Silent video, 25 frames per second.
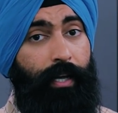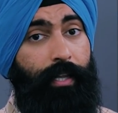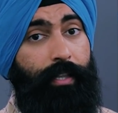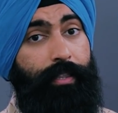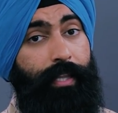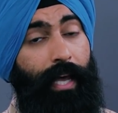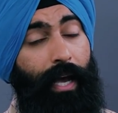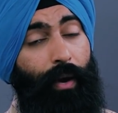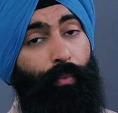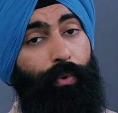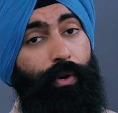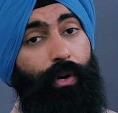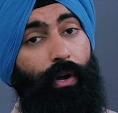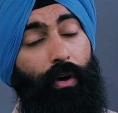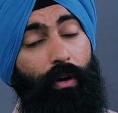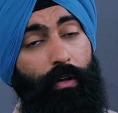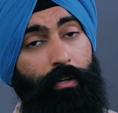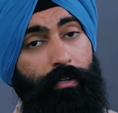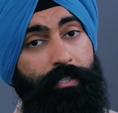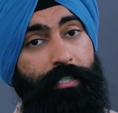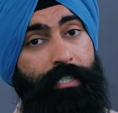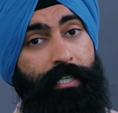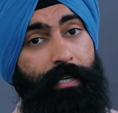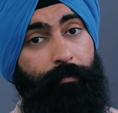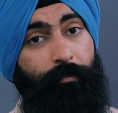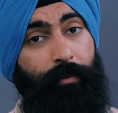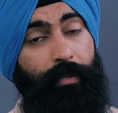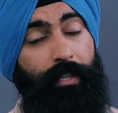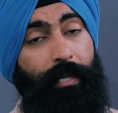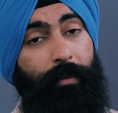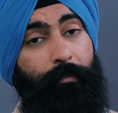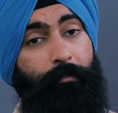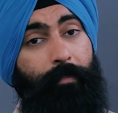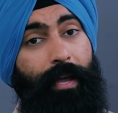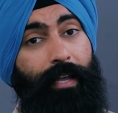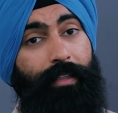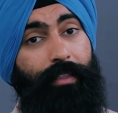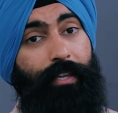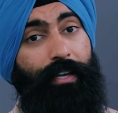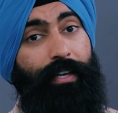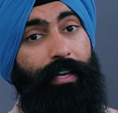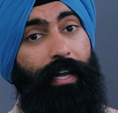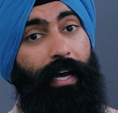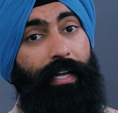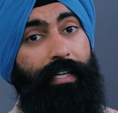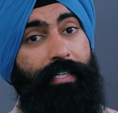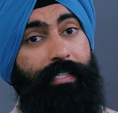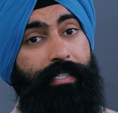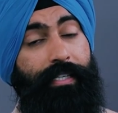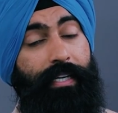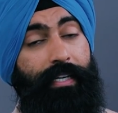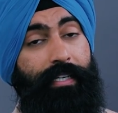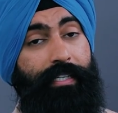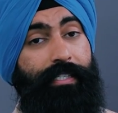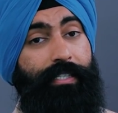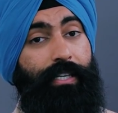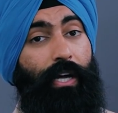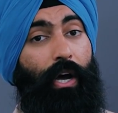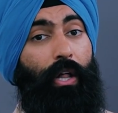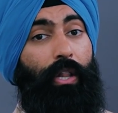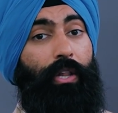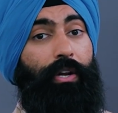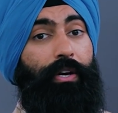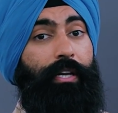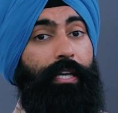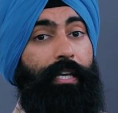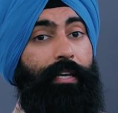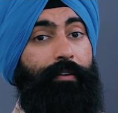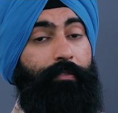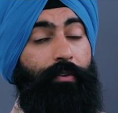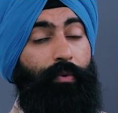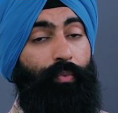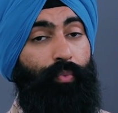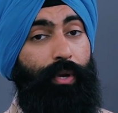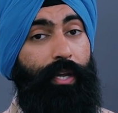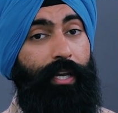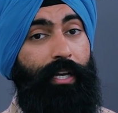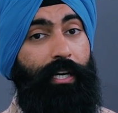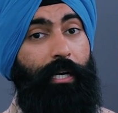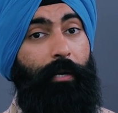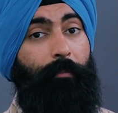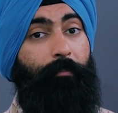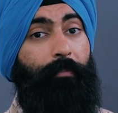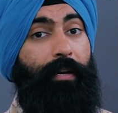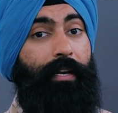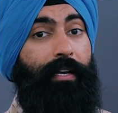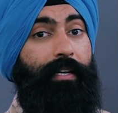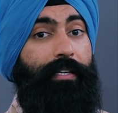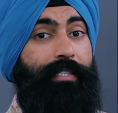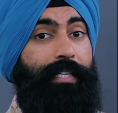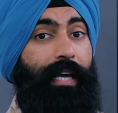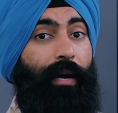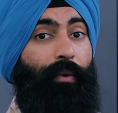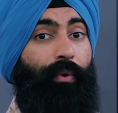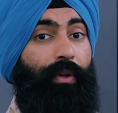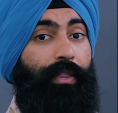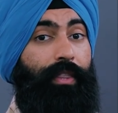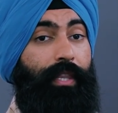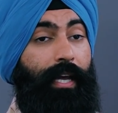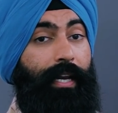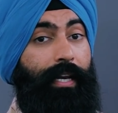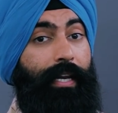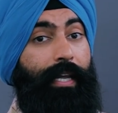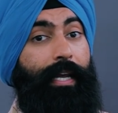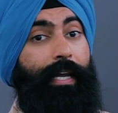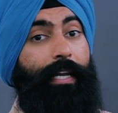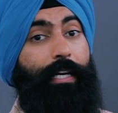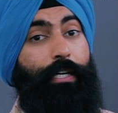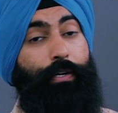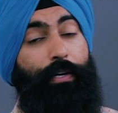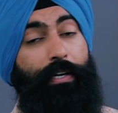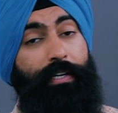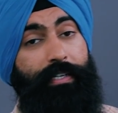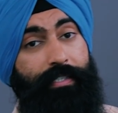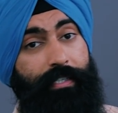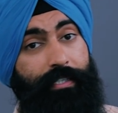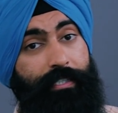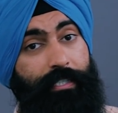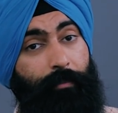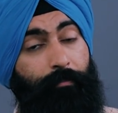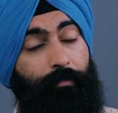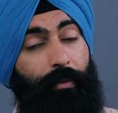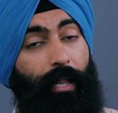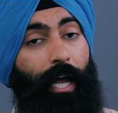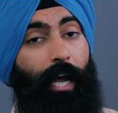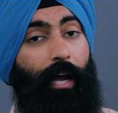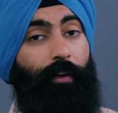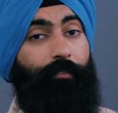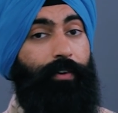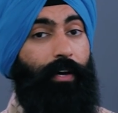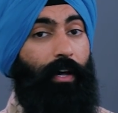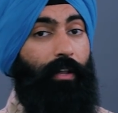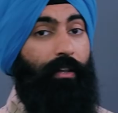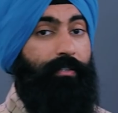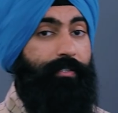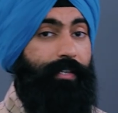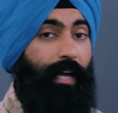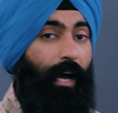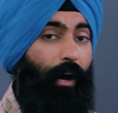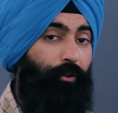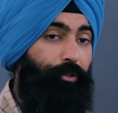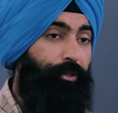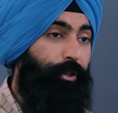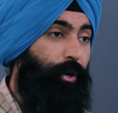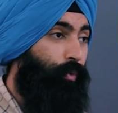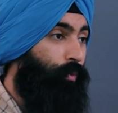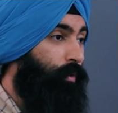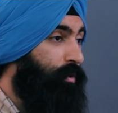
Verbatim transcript: that would ultimately make the United States dollar even weaker, because that would then increase the supply of dollars out there,